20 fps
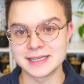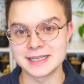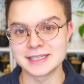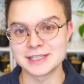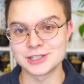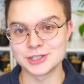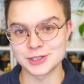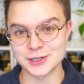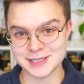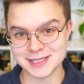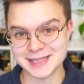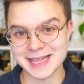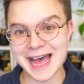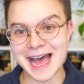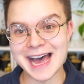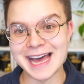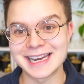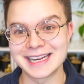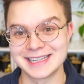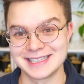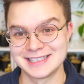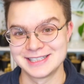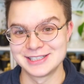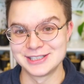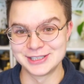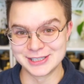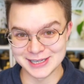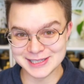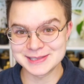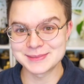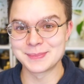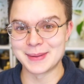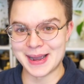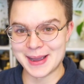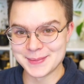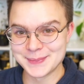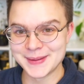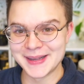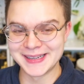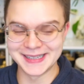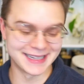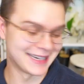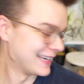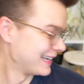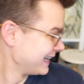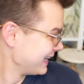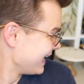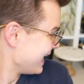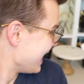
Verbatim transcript: is just that. It's just my opinion.